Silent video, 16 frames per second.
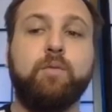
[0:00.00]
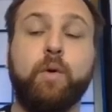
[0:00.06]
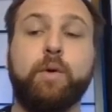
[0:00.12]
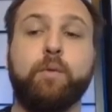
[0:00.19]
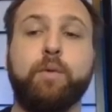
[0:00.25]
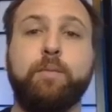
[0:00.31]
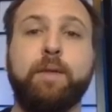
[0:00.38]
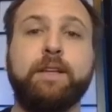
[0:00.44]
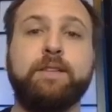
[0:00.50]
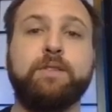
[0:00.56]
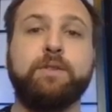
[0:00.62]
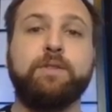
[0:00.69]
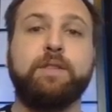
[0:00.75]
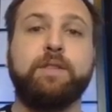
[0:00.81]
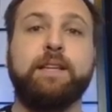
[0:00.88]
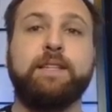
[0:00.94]
want to replace
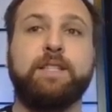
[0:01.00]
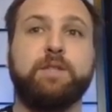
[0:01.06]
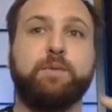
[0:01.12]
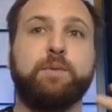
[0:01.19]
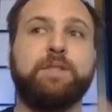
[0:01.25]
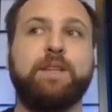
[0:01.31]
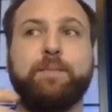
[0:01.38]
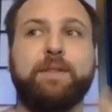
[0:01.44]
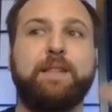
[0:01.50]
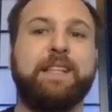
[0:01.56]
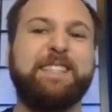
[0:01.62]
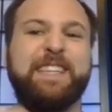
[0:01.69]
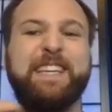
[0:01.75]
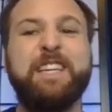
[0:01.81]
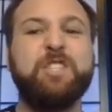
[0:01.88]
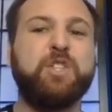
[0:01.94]
those laces with something that's
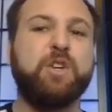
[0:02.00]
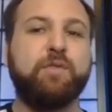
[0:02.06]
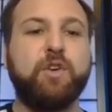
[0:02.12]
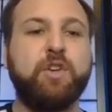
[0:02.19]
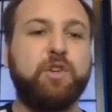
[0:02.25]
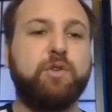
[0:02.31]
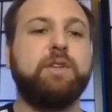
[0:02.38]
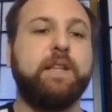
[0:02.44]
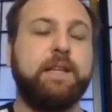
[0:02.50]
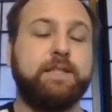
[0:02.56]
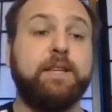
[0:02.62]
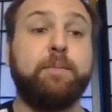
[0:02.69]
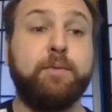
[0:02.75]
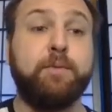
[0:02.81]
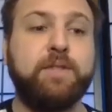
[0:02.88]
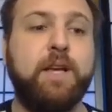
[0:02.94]
easier for you to lace
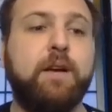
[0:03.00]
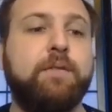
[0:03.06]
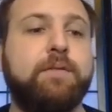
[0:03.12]
up yourself.